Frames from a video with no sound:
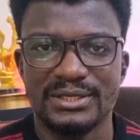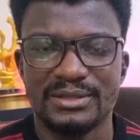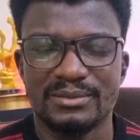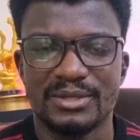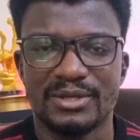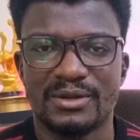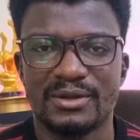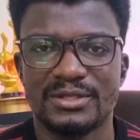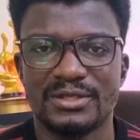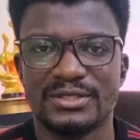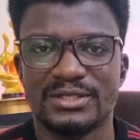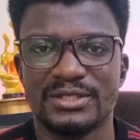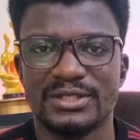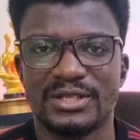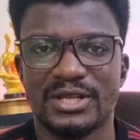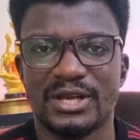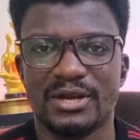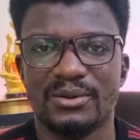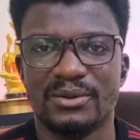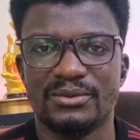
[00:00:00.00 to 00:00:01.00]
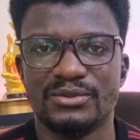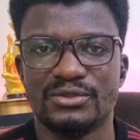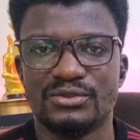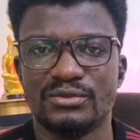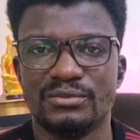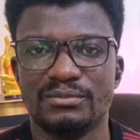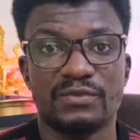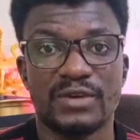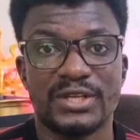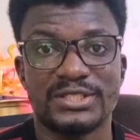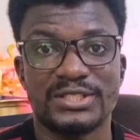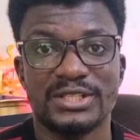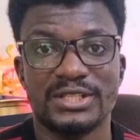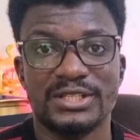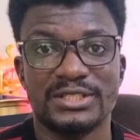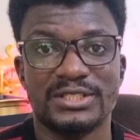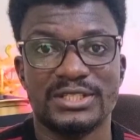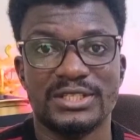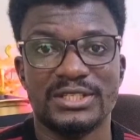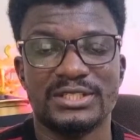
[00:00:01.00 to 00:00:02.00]
because it can also
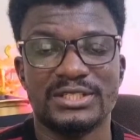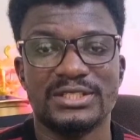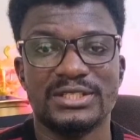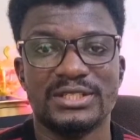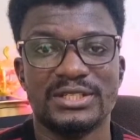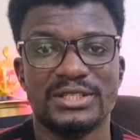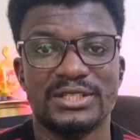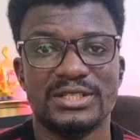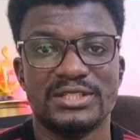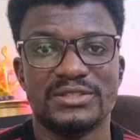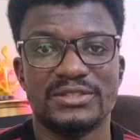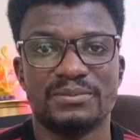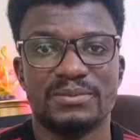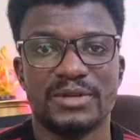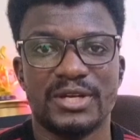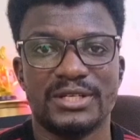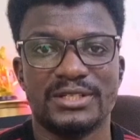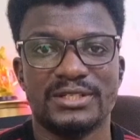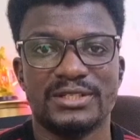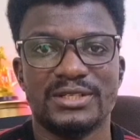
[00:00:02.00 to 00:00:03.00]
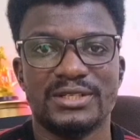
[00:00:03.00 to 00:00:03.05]
facilitate the spread